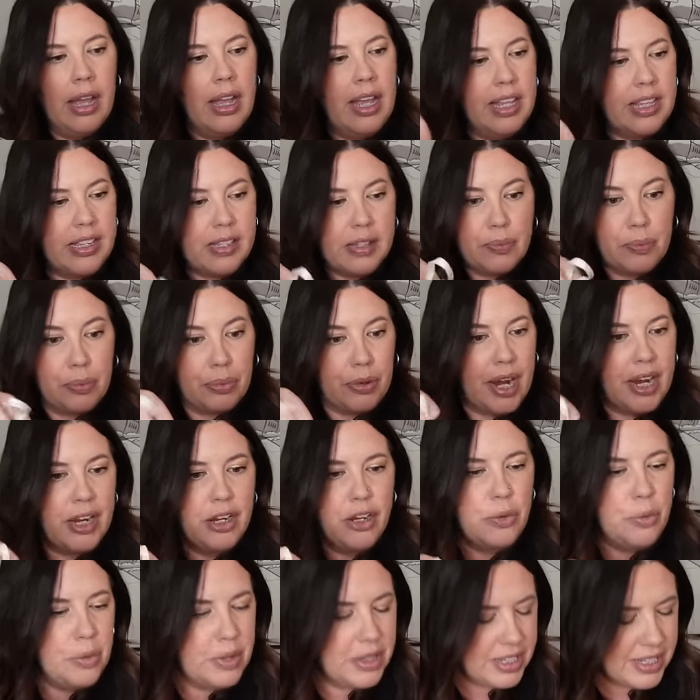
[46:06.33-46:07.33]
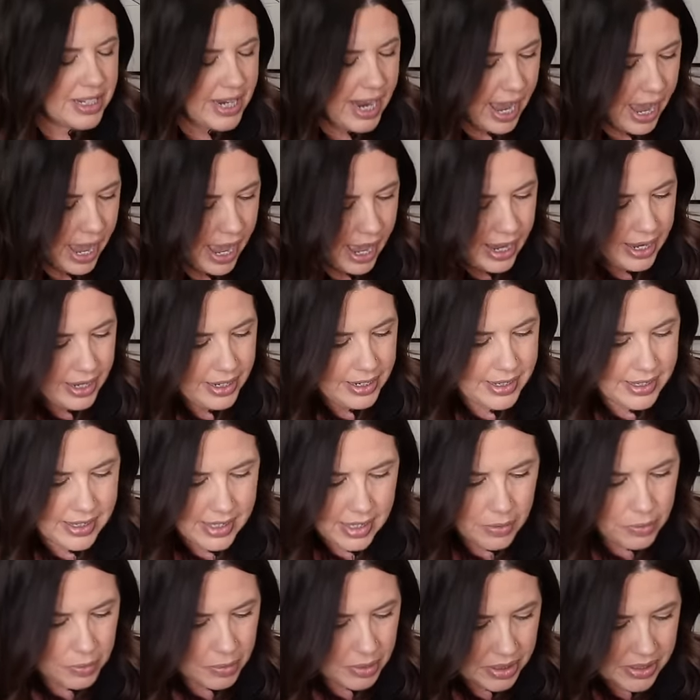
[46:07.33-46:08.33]
is brand new with tags.
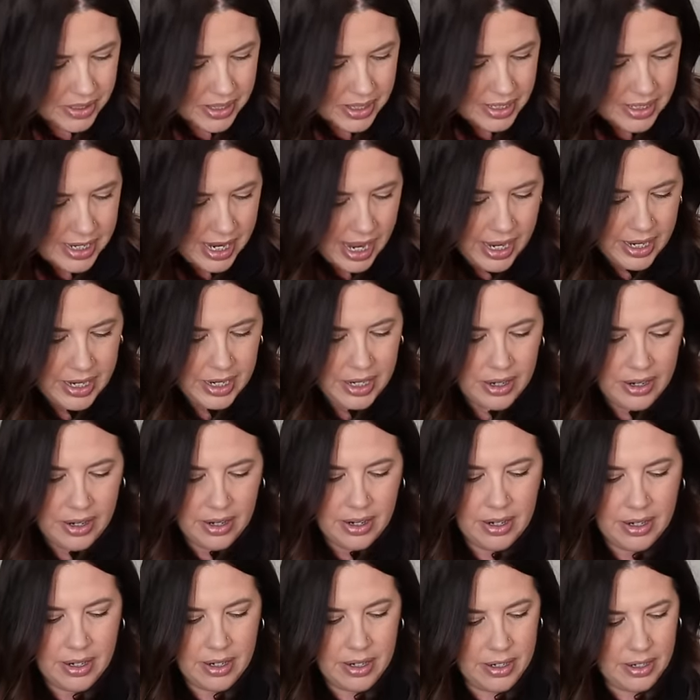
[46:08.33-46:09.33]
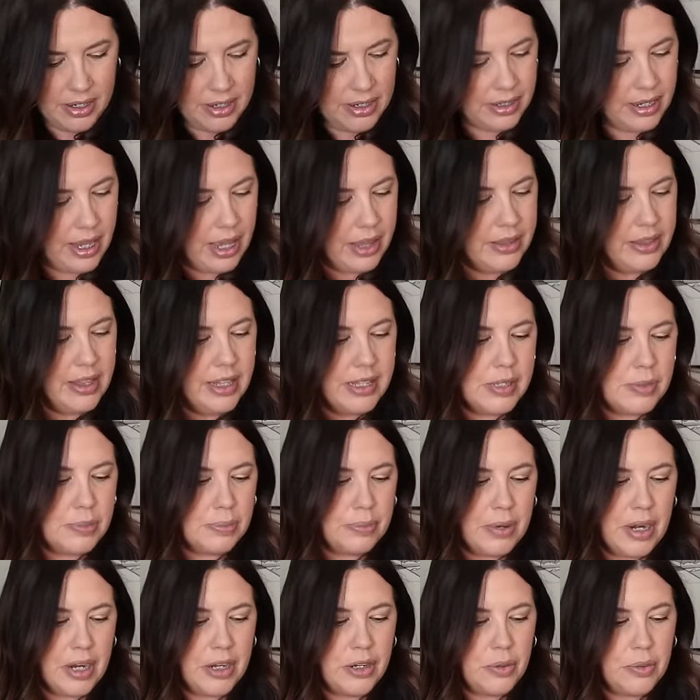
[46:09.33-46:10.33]
And where's the tag here? Yeah, that's
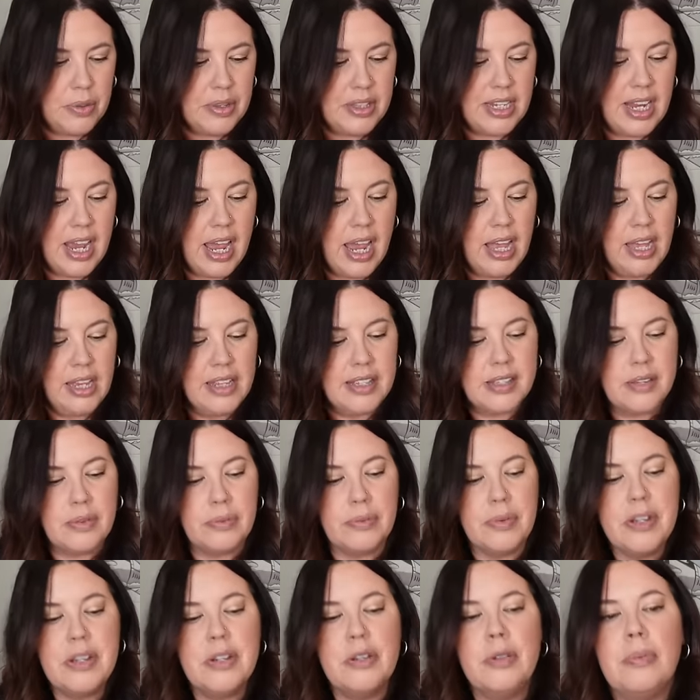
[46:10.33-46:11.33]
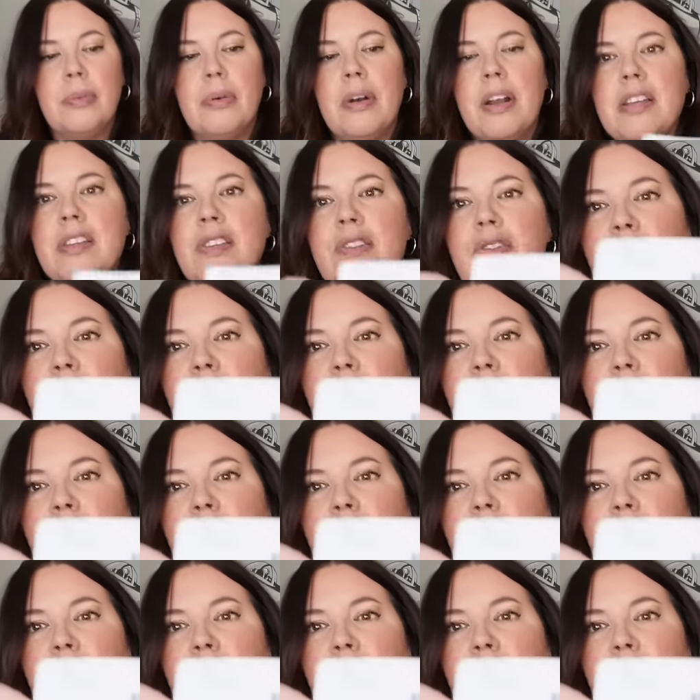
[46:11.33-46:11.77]
brand new with tags. Original price